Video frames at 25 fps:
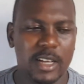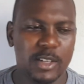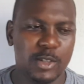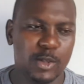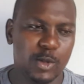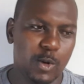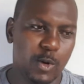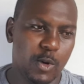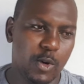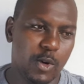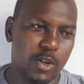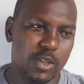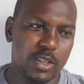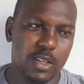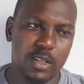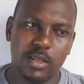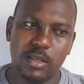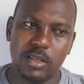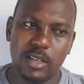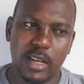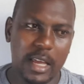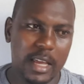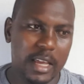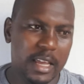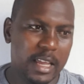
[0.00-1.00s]
So on this
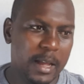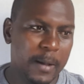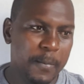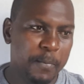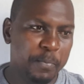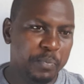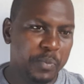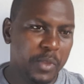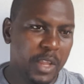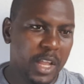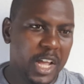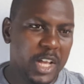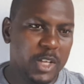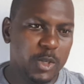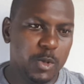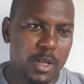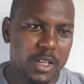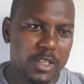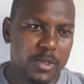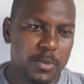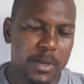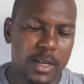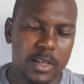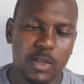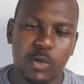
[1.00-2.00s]
track, as you
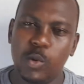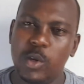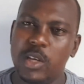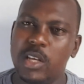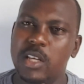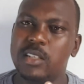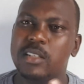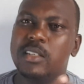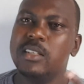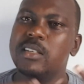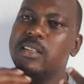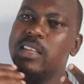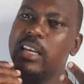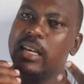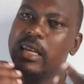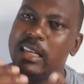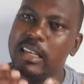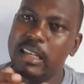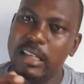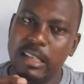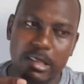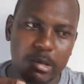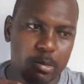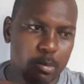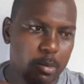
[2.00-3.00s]
expect, Winky is just thanking
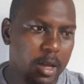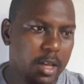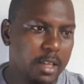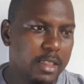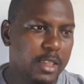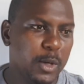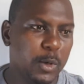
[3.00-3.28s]
his mother.